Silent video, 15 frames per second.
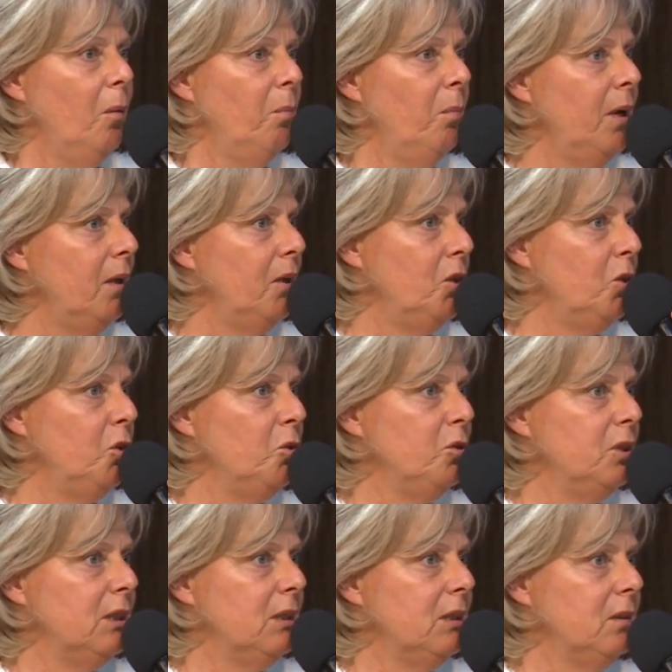but you
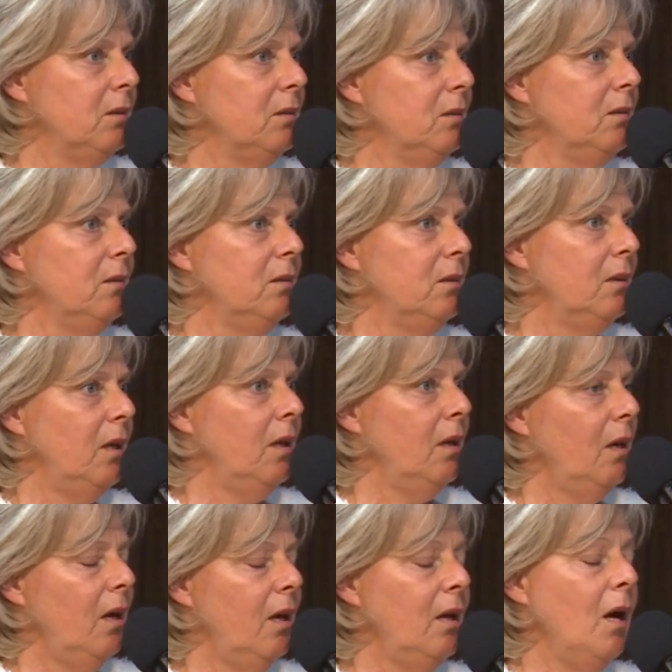still,
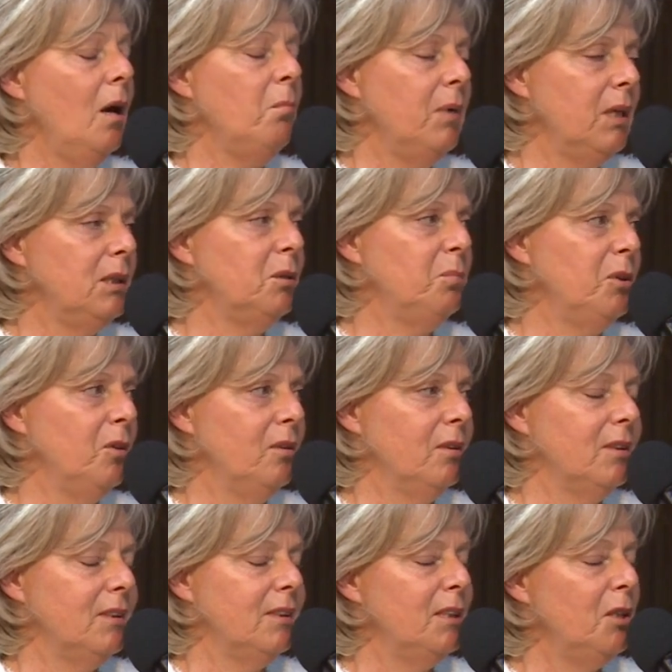and I must be
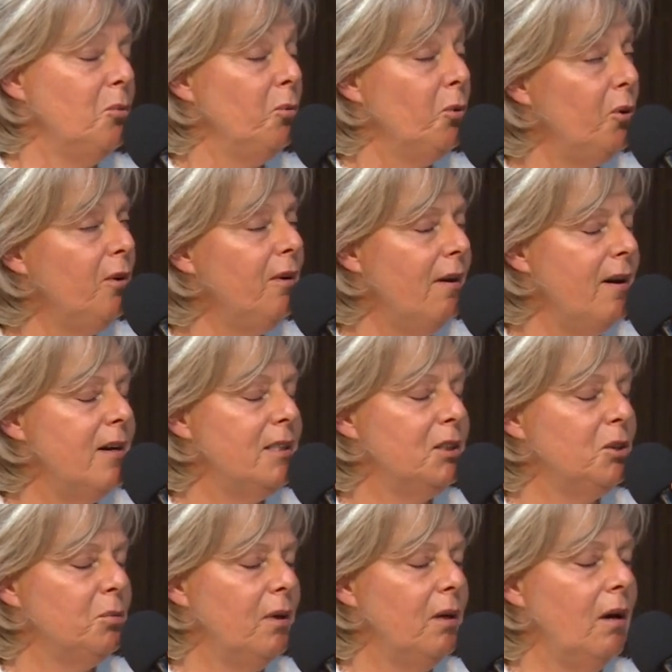honest, there were
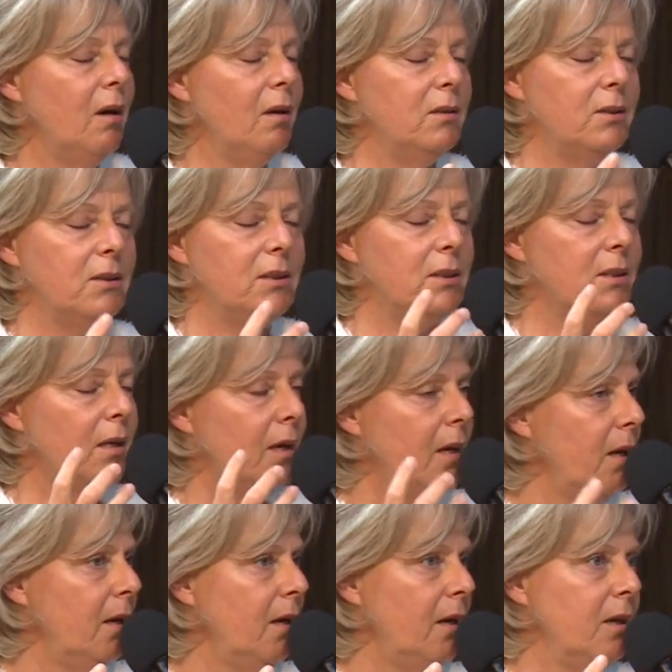nights where I just
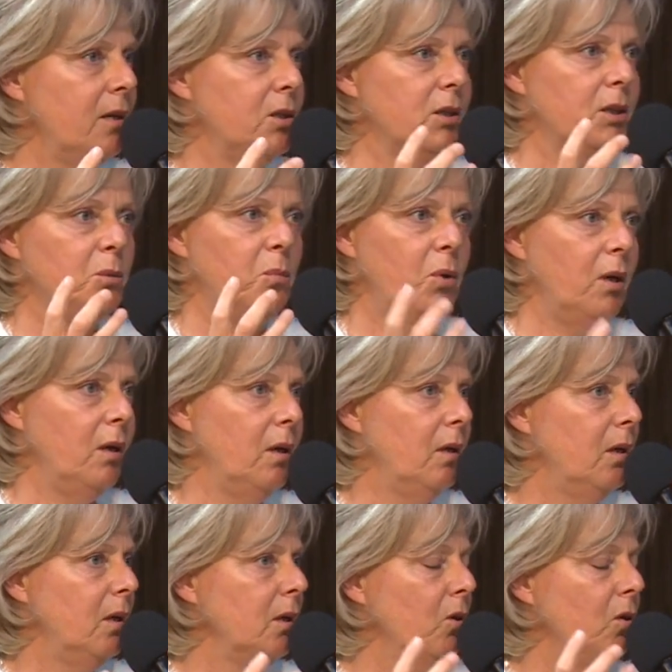lay and just prayed,
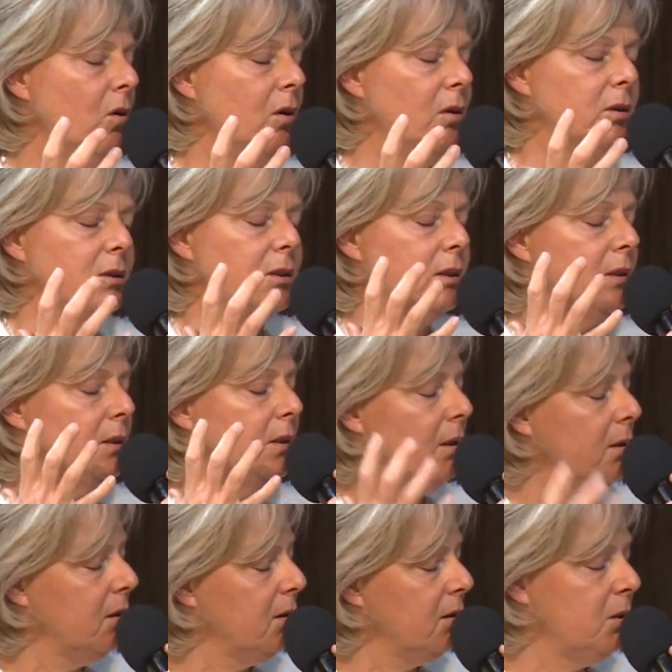"Oh God, just
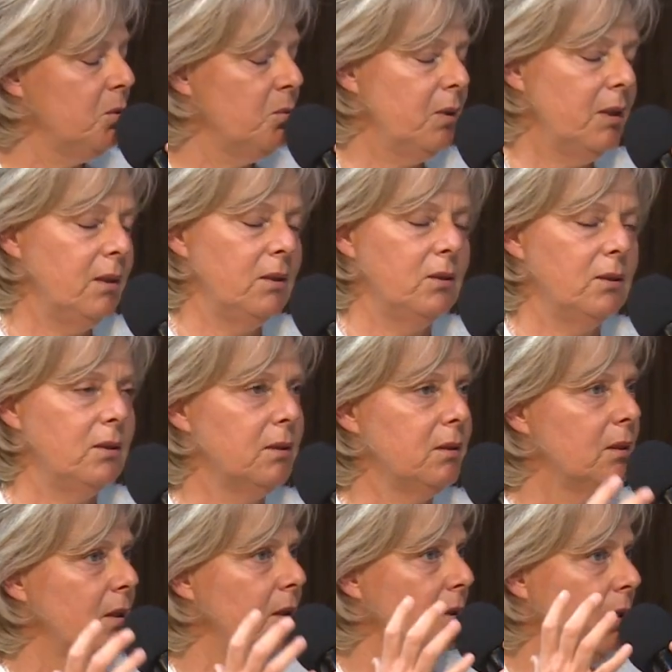take this away,
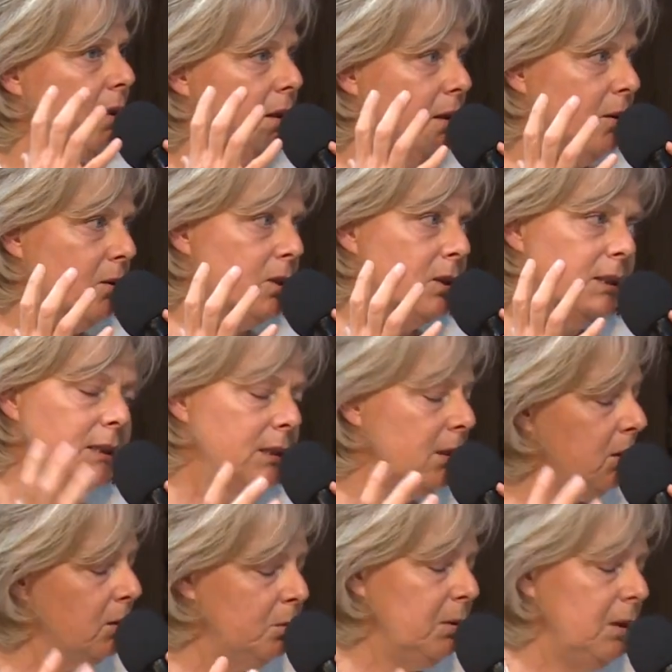just
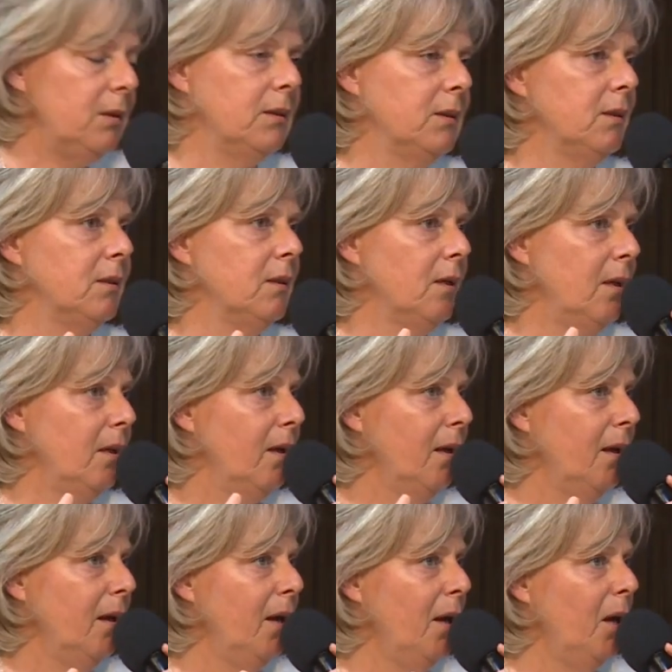heal me instantly."
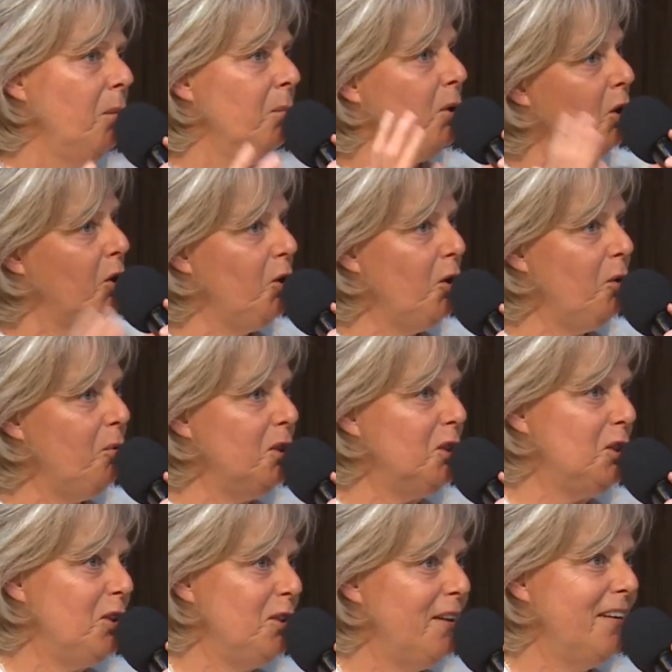But you know what,
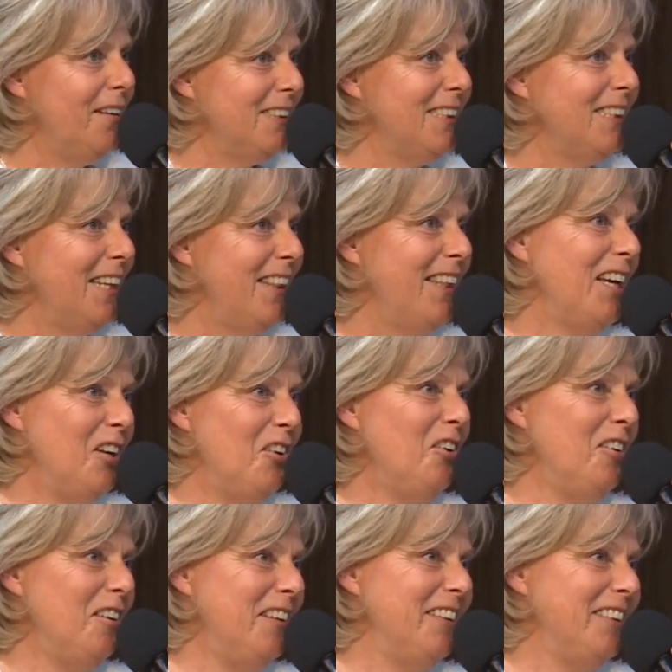today I say thank
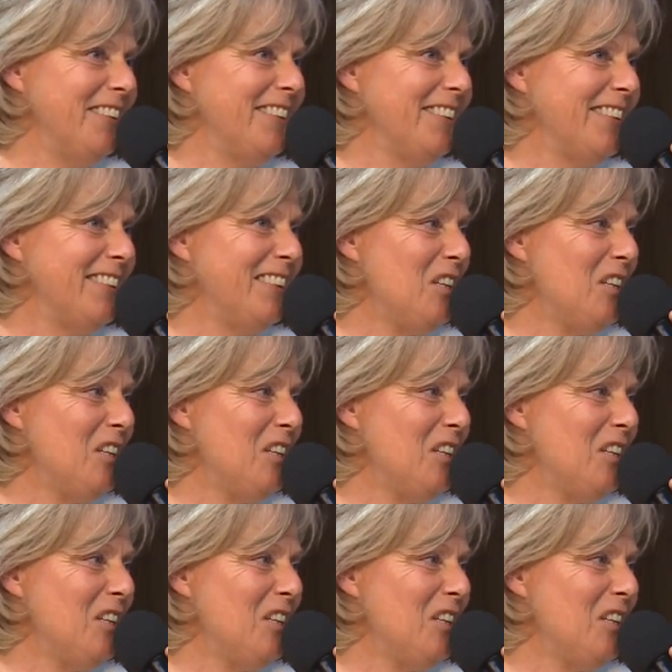God he didn't,